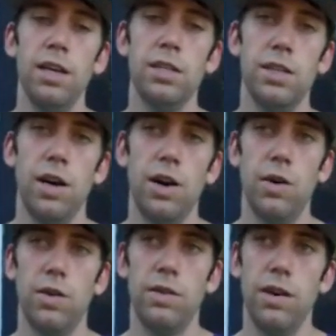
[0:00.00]

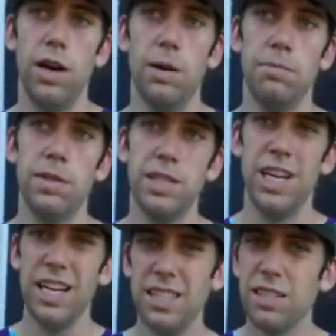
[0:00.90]
So
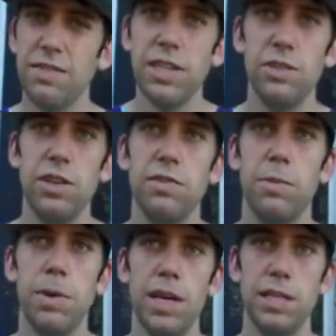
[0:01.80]
chances of injury for
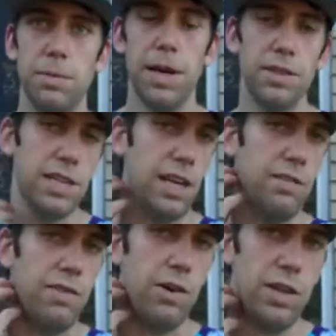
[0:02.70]
me, it's about staying
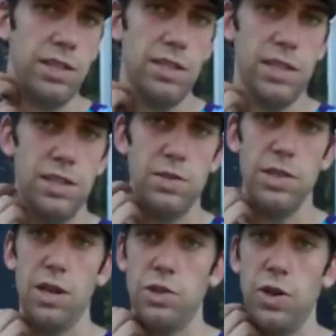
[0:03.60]
focused, because it was
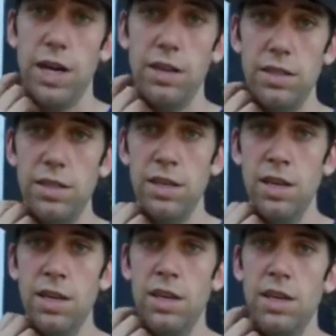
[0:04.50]
all trails.
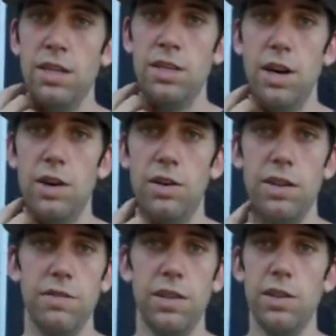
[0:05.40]
So
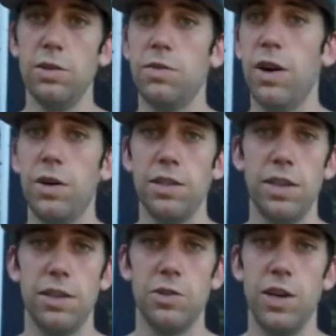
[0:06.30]
if you lose focus
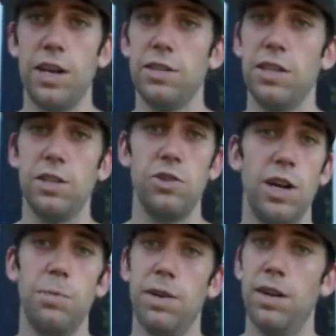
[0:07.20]
on the trails, you can
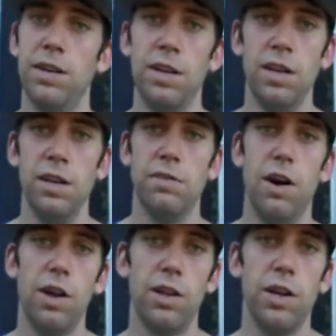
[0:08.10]
trip and
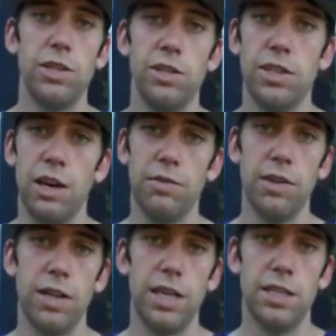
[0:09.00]
fall and hurt yourself
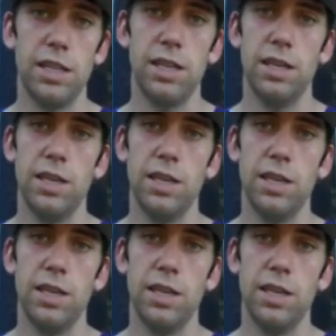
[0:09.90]
real easy.